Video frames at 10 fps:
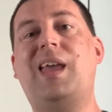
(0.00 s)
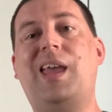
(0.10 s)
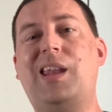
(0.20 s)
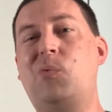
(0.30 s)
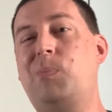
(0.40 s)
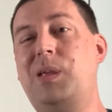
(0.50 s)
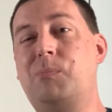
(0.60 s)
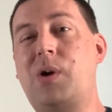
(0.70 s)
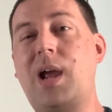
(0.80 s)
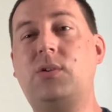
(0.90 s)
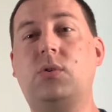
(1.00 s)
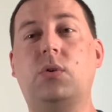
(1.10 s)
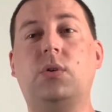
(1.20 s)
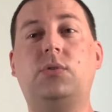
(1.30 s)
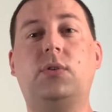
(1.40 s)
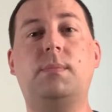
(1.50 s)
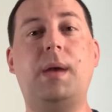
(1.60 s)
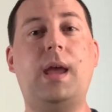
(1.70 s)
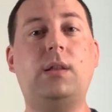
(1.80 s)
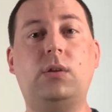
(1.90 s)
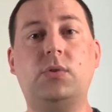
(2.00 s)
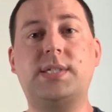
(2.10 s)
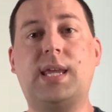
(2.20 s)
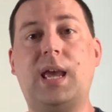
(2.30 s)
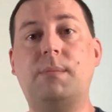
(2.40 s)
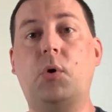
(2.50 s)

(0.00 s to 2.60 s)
And it would be impractical to demand that you scan